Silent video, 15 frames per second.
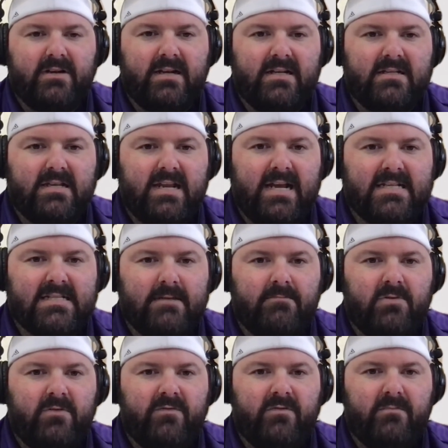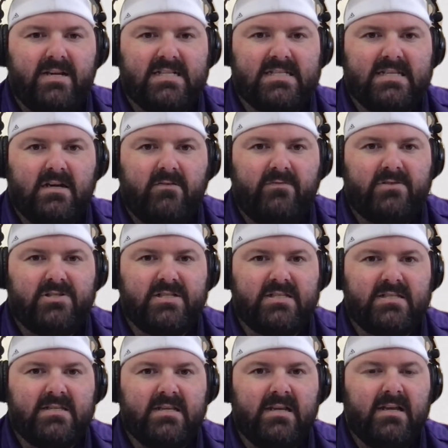And as I'm moving myself, it
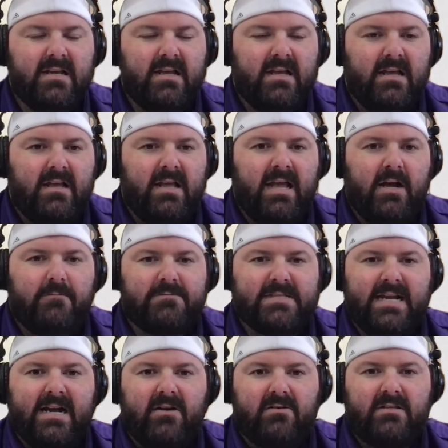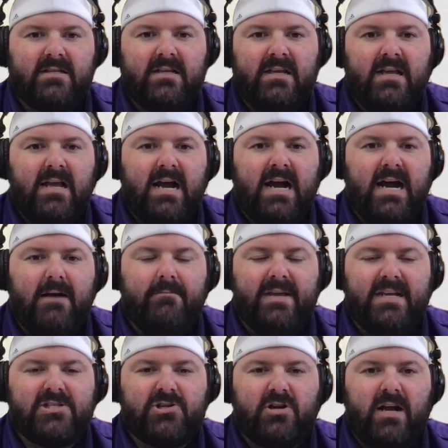just helps out.
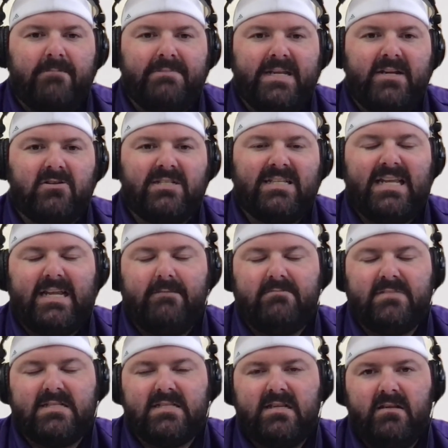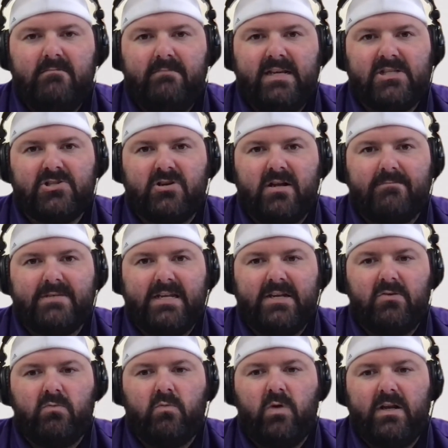Make sure to update your Teams. Make sure to update
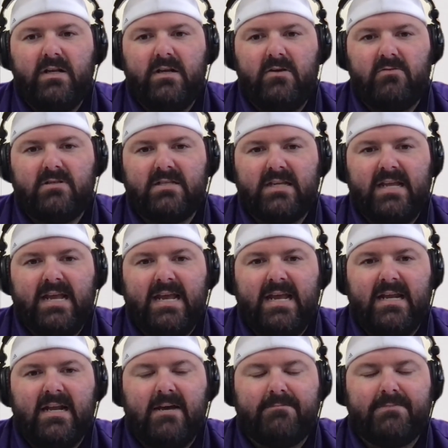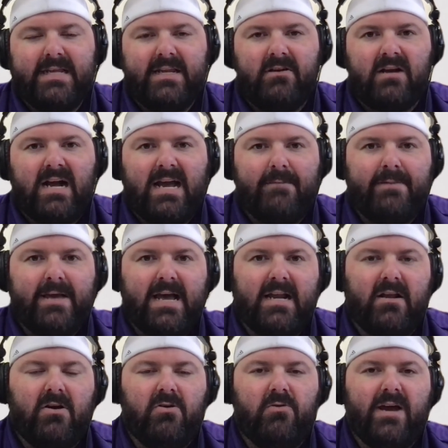your OneNote and update your
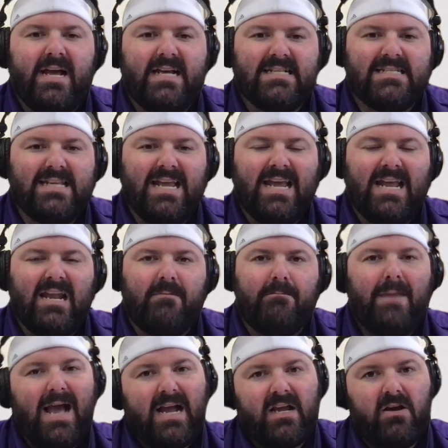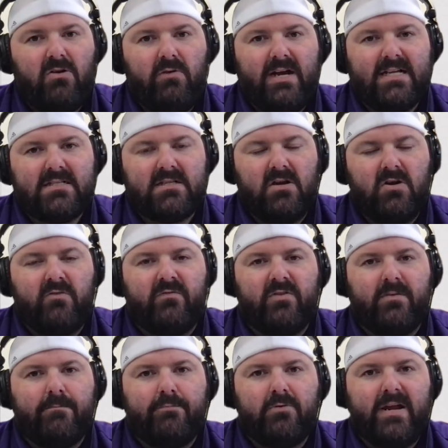iPad OS and Mac OS over
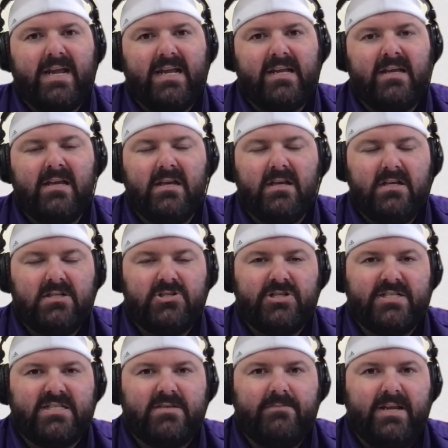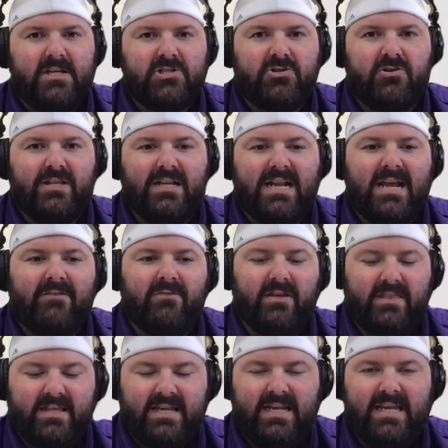the break, just to make sure that
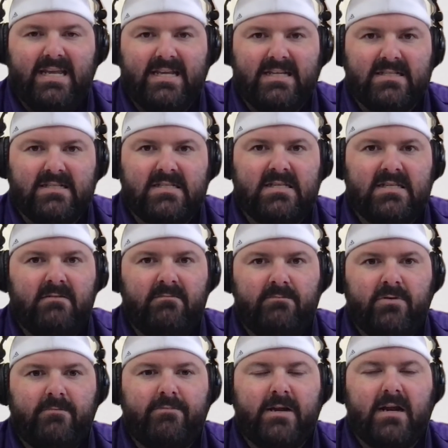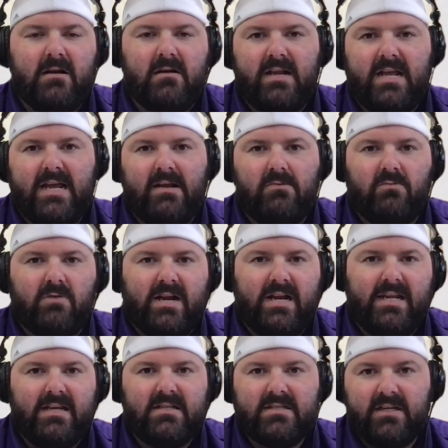everything is prepared and
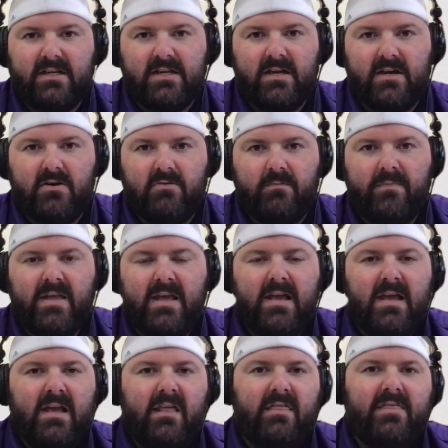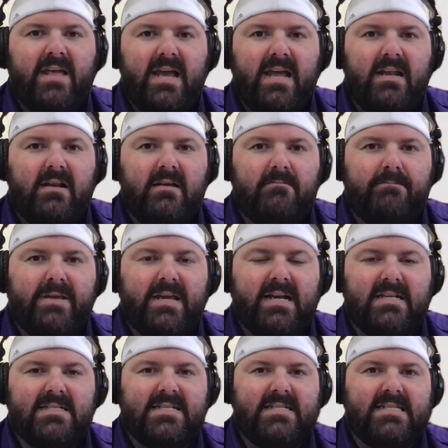ready to go. Then,
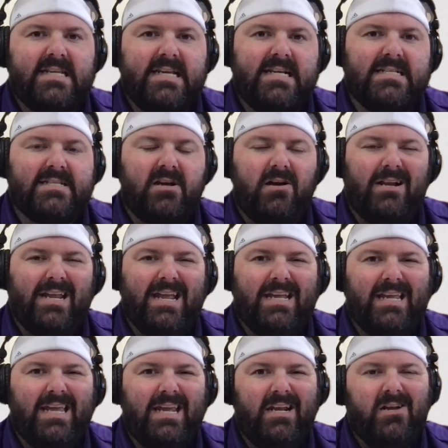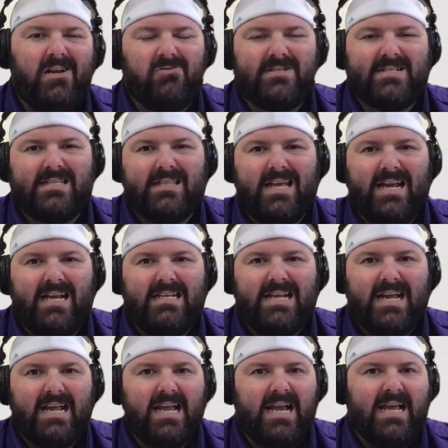because this is on a Keynote slide
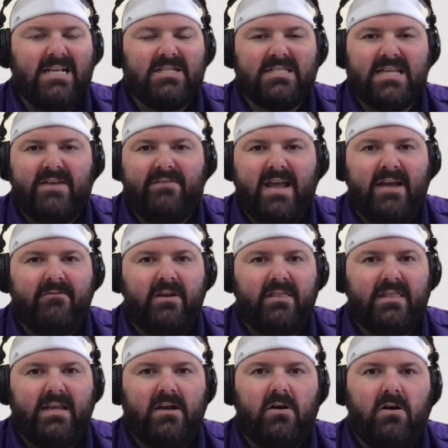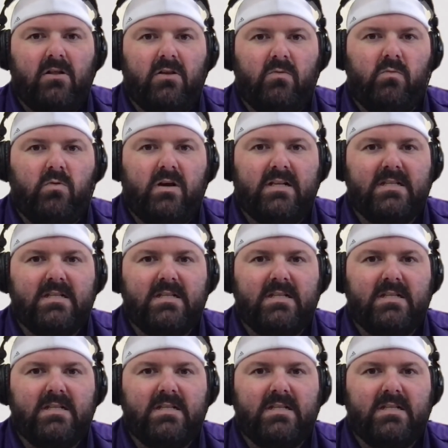deck, I just have everything all in one.